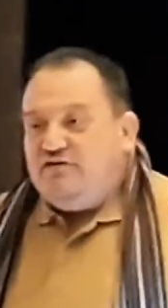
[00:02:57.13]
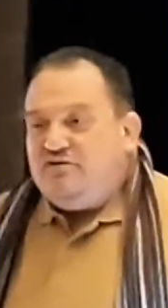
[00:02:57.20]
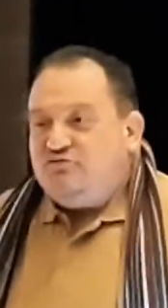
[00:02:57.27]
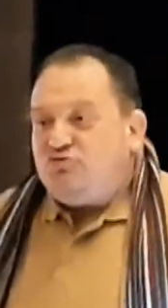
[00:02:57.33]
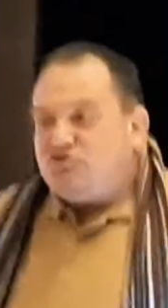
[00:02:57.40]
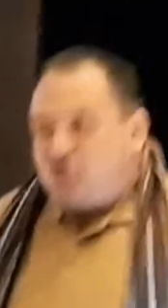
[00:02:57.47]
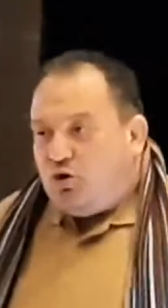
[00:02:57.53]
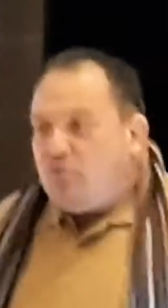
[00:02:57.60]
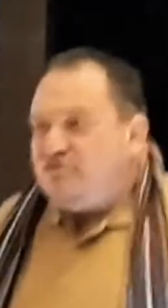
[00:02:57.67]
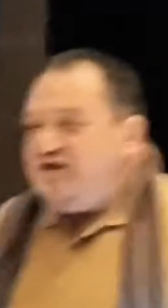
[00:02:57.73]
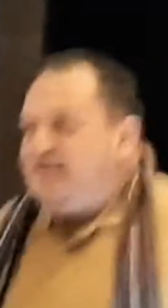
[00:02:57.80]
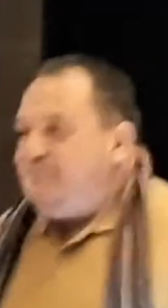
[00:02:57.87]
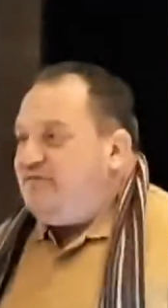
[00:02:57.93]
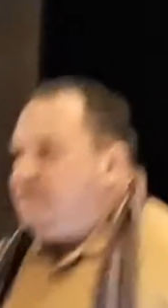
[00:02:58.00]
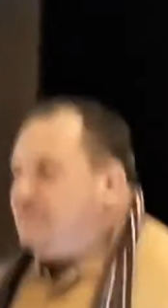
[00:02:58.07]
to show
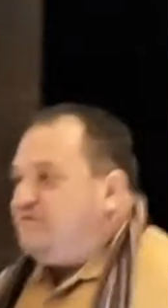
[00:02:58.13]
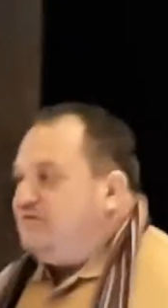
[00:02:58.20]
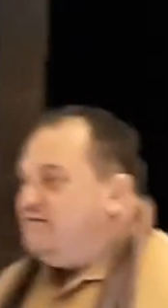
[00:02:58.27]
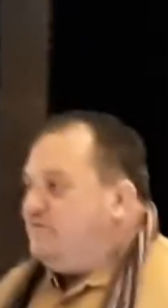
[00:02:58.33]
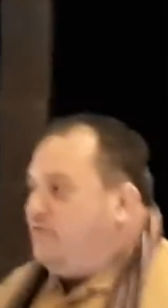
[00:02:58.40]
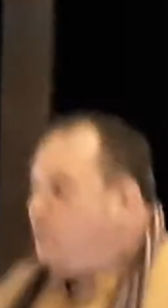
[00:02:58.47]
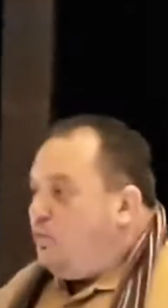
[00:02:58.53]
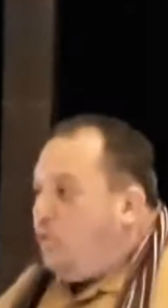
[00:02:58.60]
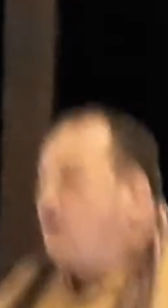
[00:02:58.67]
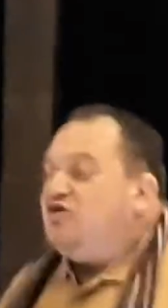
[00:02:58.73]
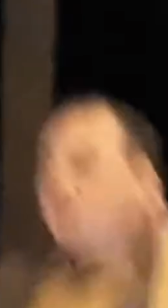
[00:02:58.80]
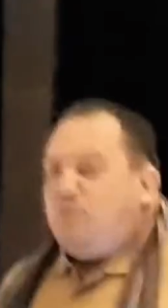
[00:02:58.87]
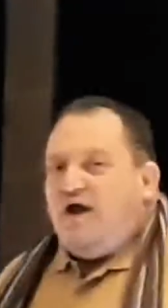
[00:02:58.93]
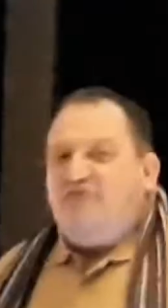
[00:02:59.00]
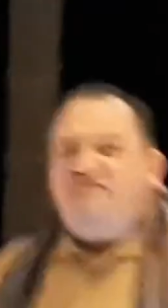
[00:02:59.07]
them
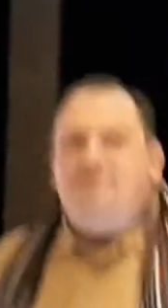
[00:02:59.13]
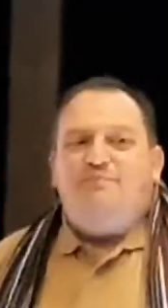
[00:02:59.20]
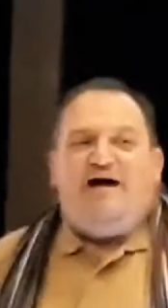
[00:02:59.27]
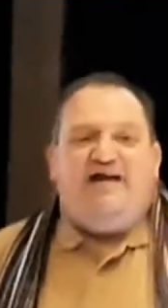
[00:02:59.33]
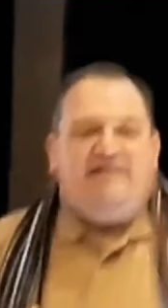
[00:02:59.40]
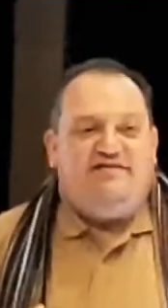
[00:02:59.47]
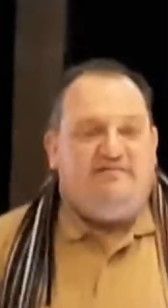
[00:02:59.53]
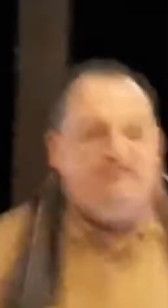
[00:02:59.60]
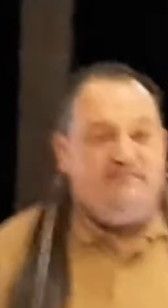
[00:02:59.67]
what we have in mind.